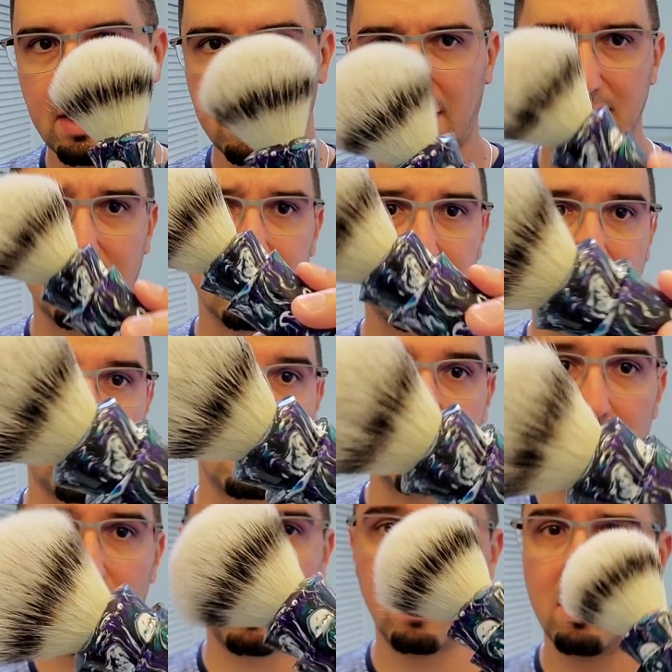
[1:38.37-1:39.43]
That's the
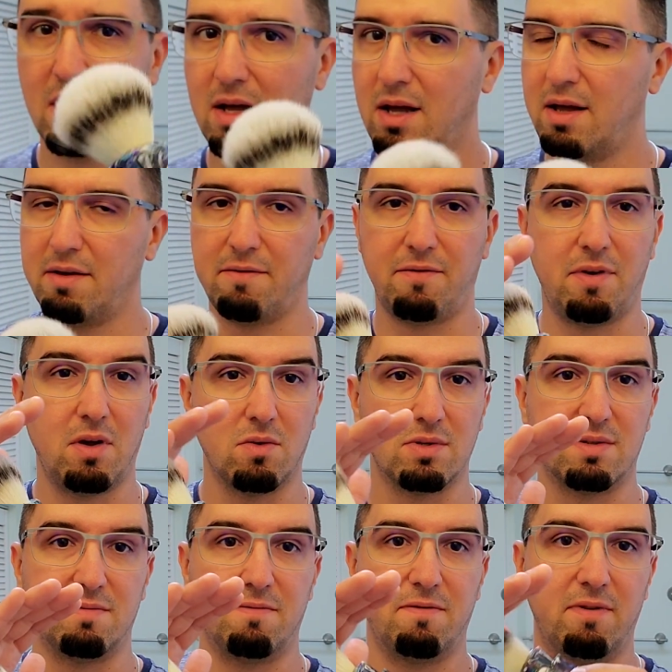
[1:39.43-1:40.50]
standard one.
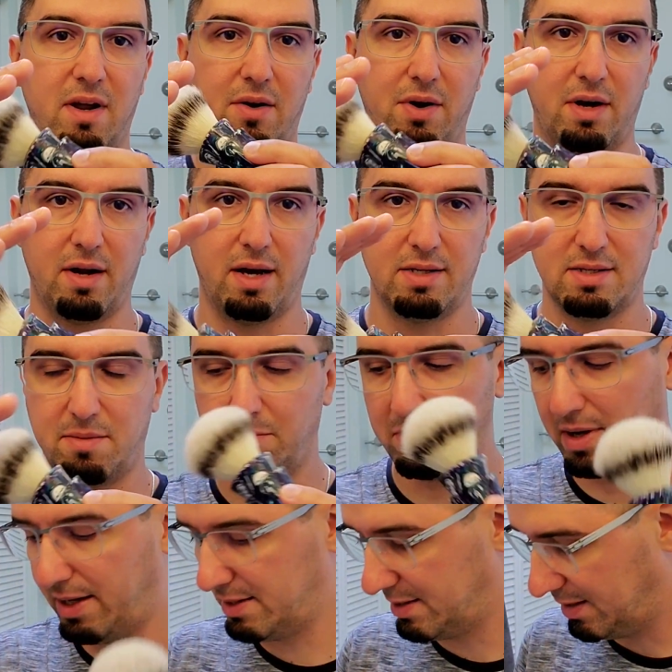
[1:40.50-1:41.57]
Feels very nice and
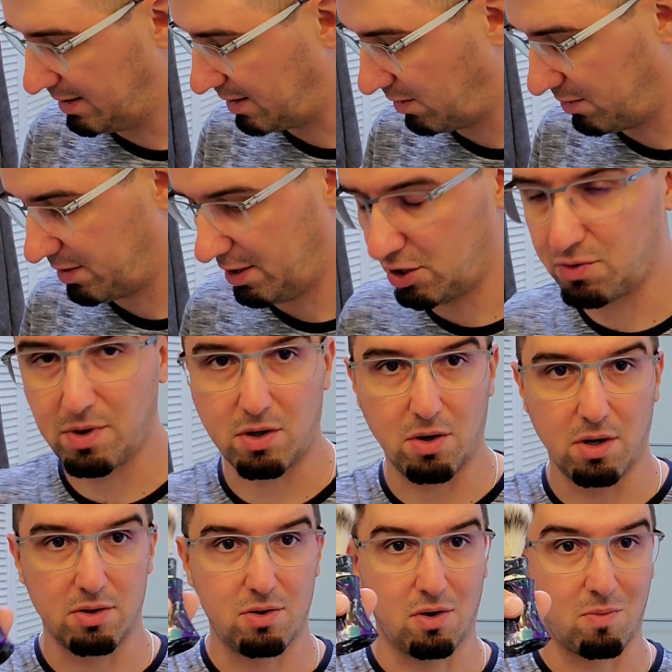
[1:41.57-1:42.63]
pleasant on touch. We're
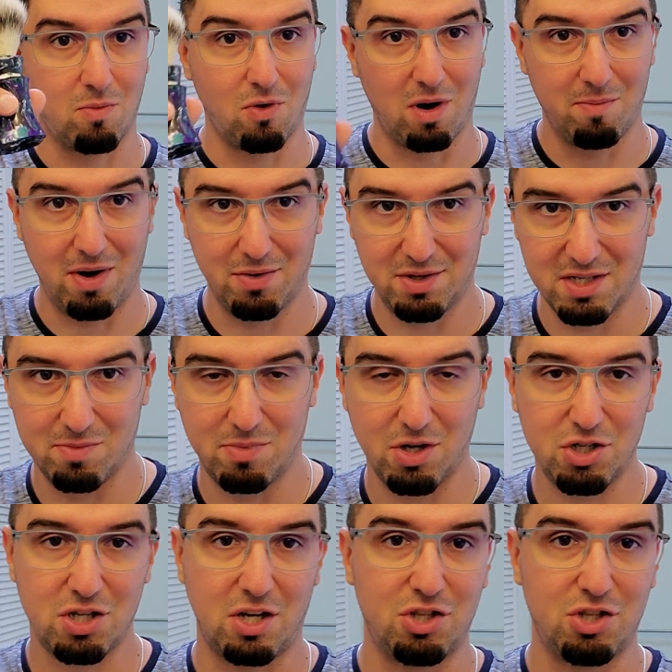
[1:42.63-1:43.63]
gonna talk more about this brush.